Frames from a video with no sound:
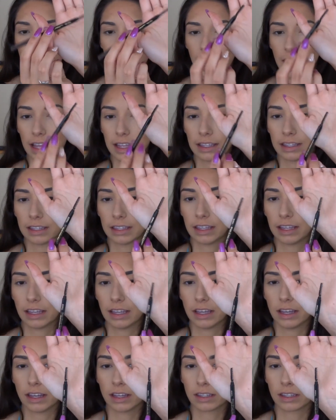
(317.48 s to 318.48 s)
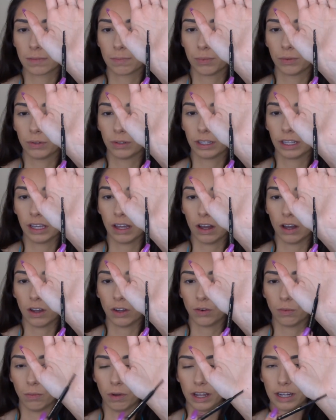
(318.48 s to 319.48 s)
It has the spoolie
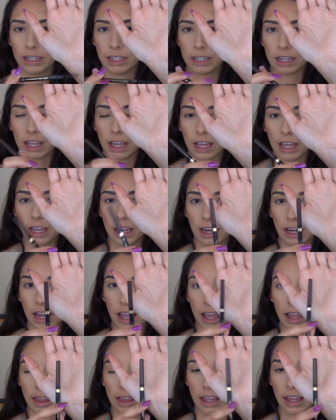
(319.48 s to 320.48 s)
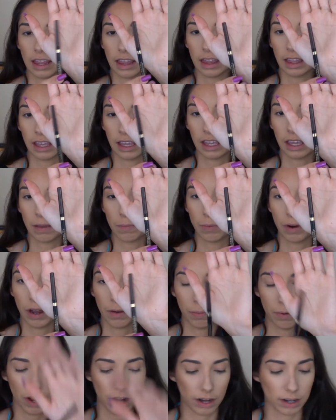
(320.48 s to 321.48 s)
on one end and then the
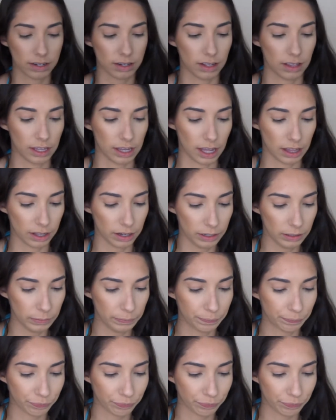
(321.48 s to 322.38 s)
brow product on the other.